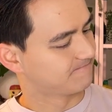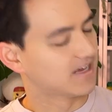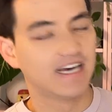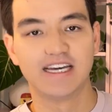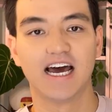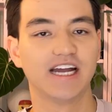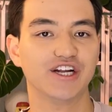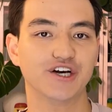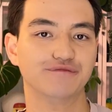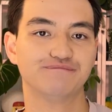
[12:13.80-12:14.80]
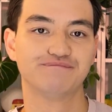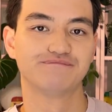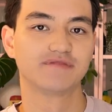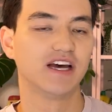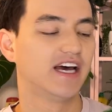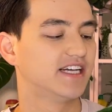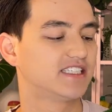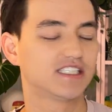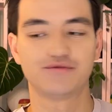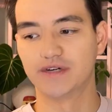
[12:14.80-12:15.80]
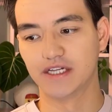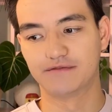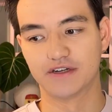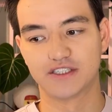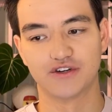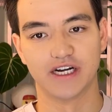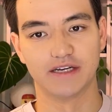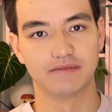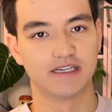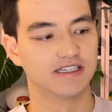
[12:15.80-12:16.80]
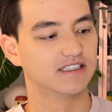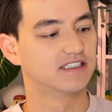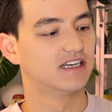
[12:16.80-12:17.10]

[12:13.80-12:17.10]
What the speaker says: don't know. It's just really frustrating because